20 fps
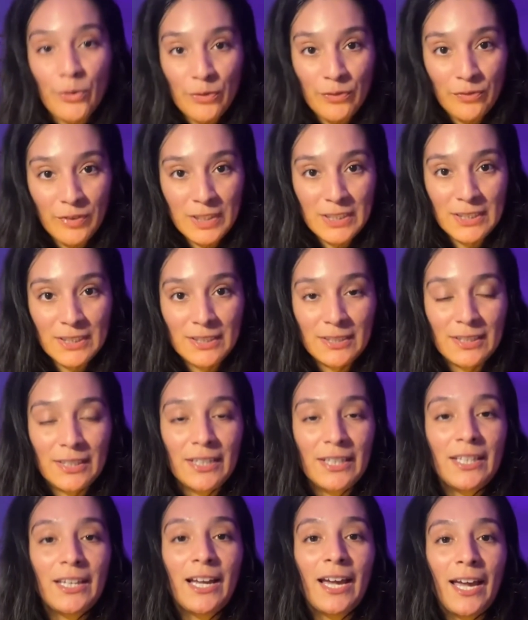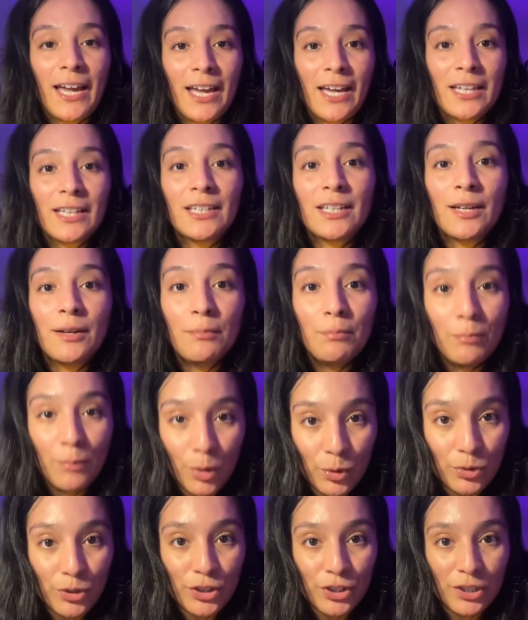physically and
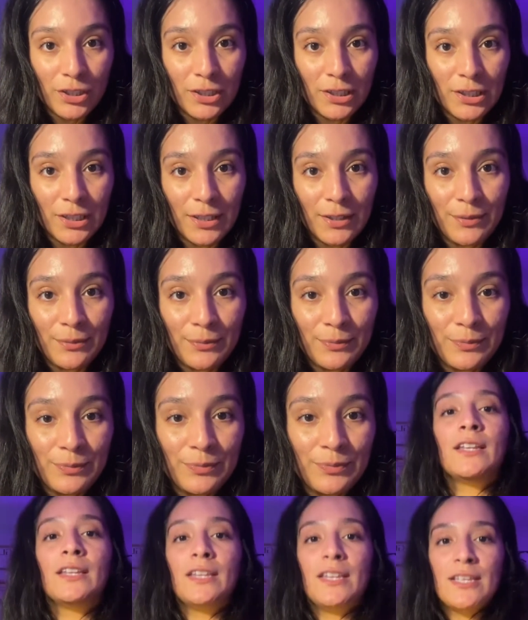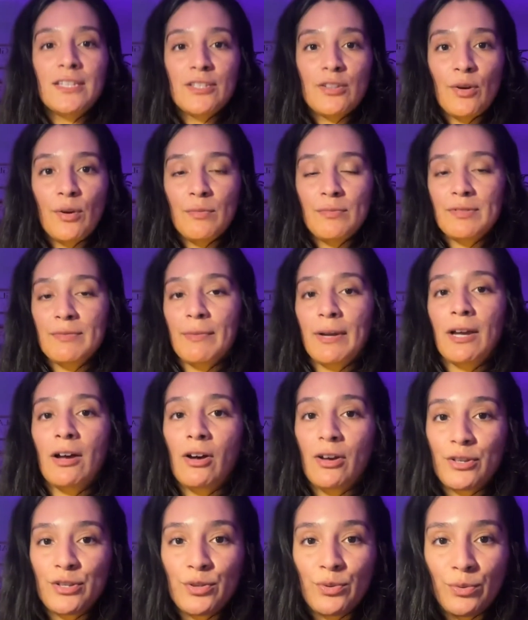emotionally. These homes might
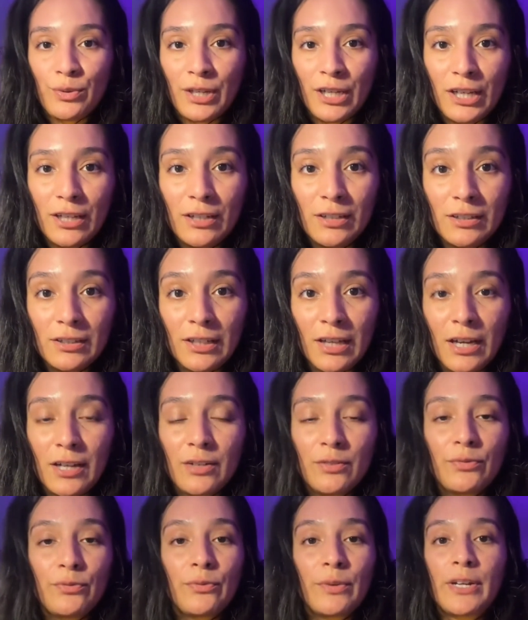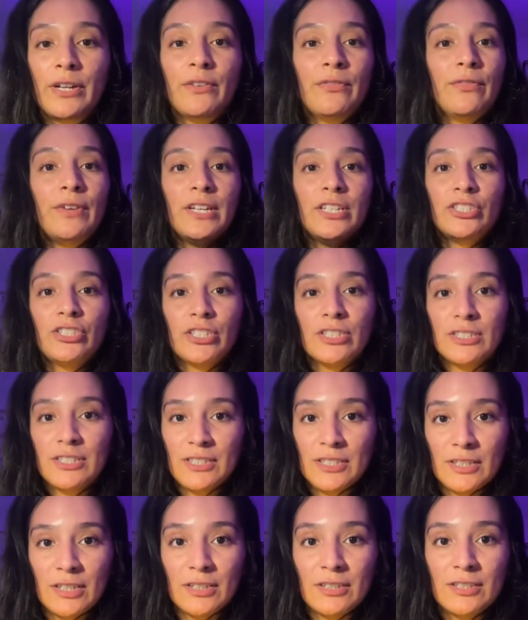also need a lot of renovations
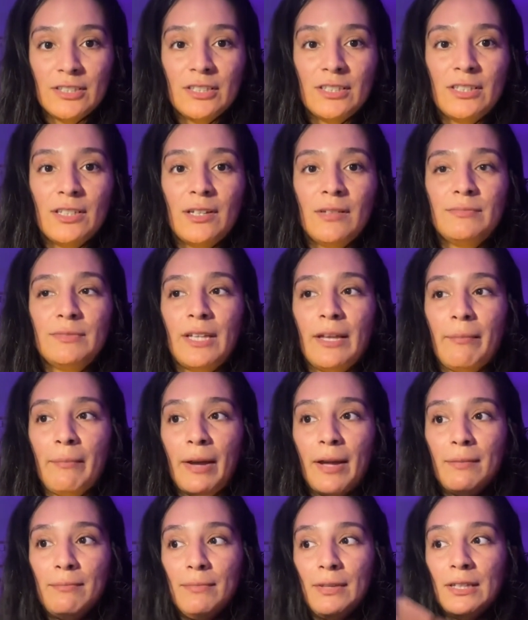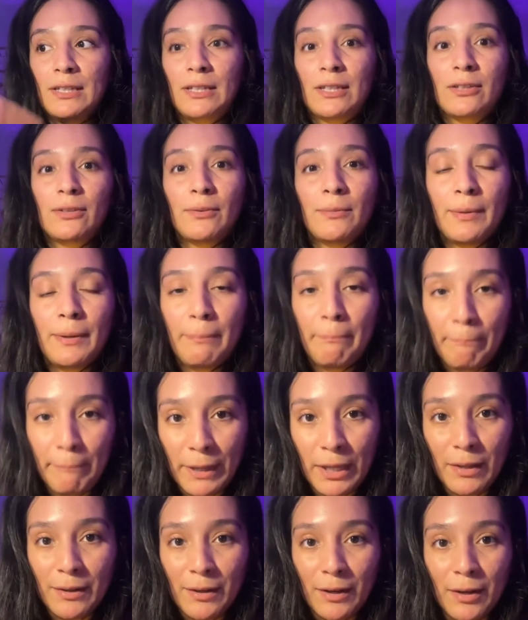done to them. They might be a little bit
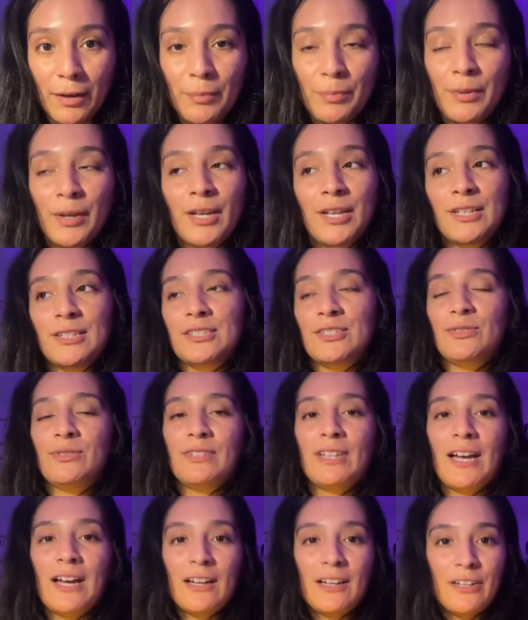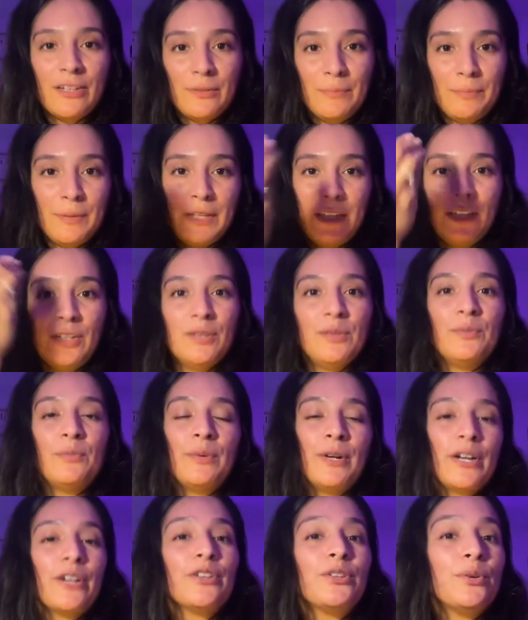beat up, so that could be
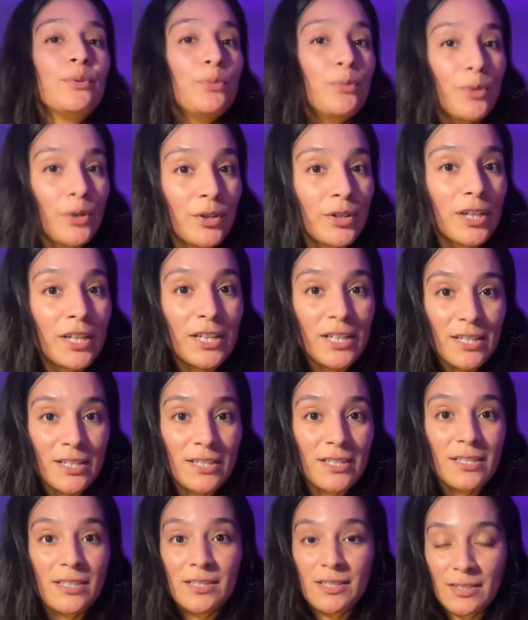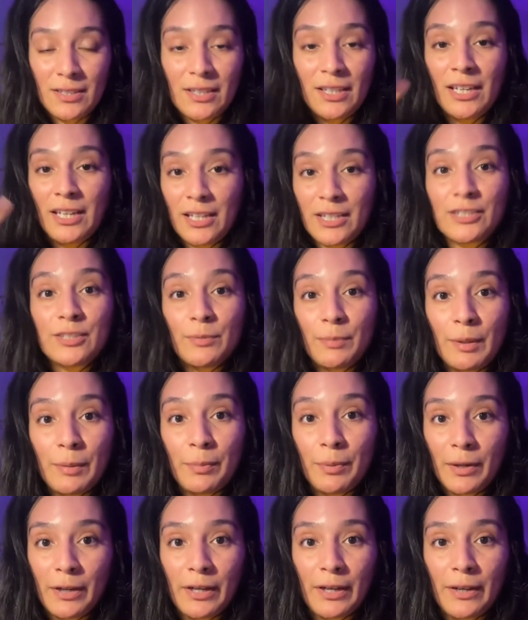where the work is needing to be
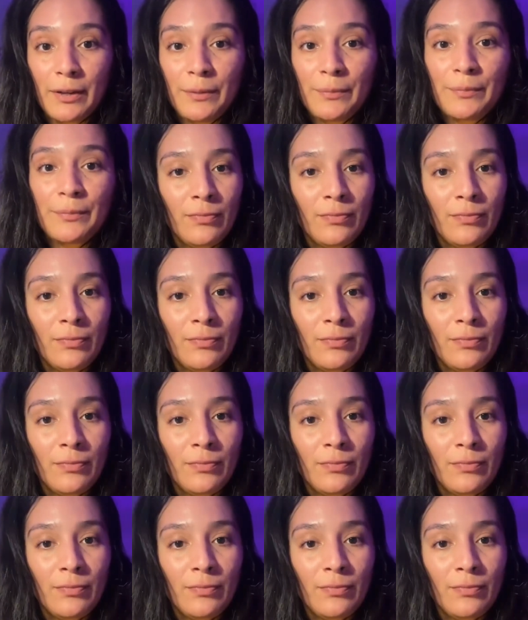put in.